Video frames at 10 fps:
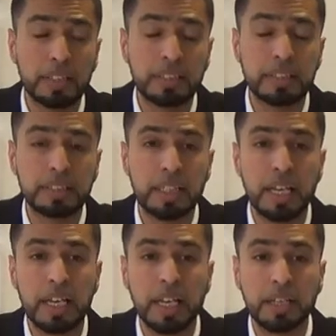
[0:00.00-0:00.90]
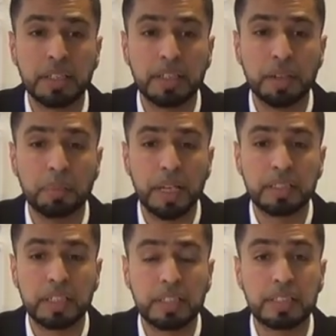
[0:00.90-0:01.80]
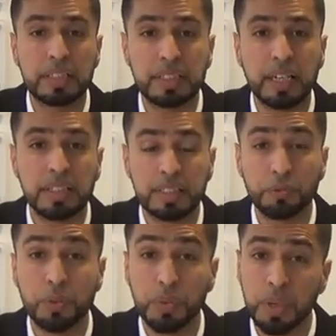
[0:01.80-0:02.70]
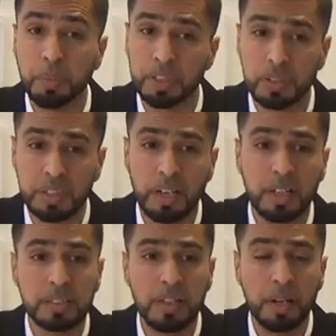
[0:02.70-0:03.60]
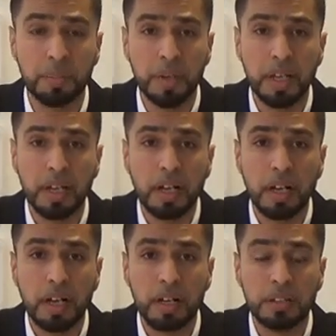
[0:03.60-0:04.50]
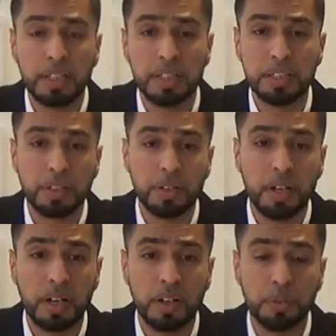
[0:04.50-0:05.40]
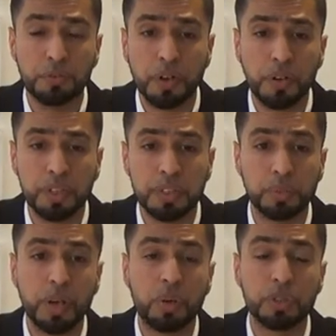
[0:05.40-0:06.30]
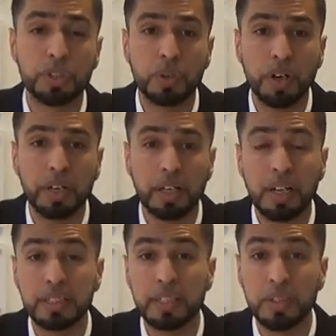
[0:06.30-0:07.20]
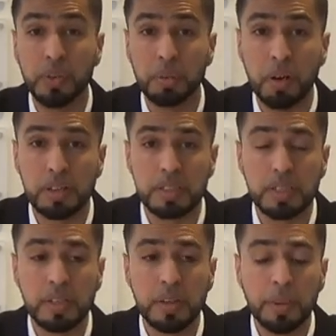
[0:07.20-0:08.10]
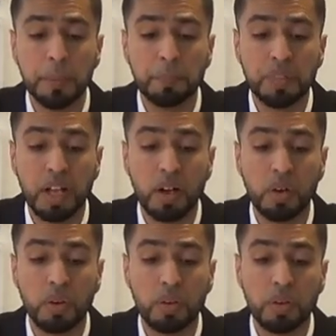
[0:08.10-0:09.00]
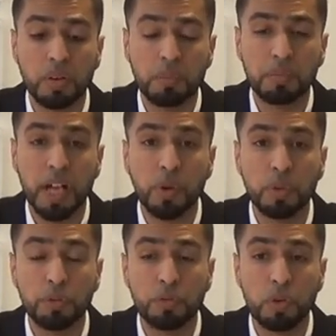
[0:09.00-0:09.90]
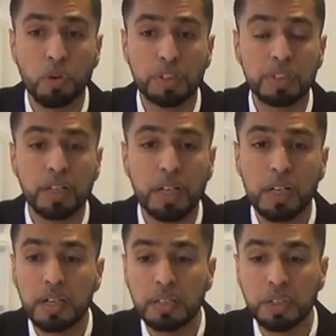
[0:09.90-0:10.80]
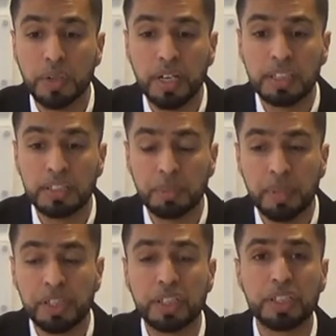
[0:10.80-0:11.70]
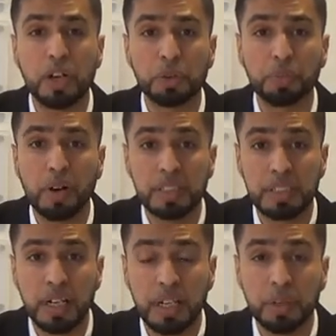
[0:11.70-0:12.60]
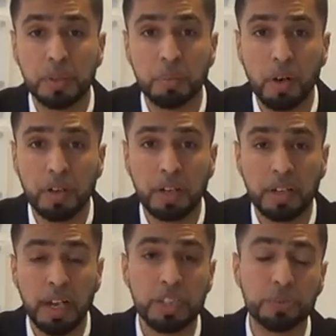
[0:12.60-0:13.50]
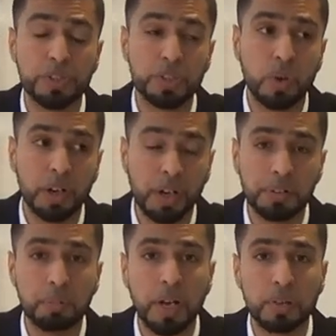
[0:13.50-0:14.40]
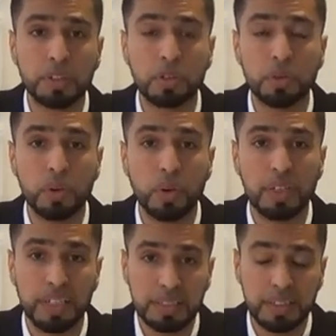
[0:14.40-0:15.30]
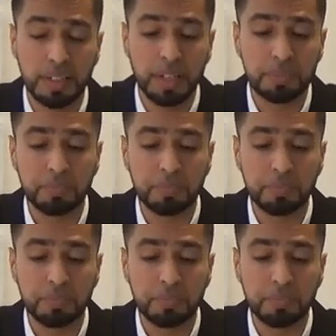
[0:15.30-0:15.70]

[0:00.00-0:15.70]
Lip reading: let's just say it basically sustained itself for 3 months, because the last time these refineries went on strike, it lasted 3 months. Now, that will, of course, the traders immediately start to price that into the market. Hence, we saw another bounce in crude oil yesterday.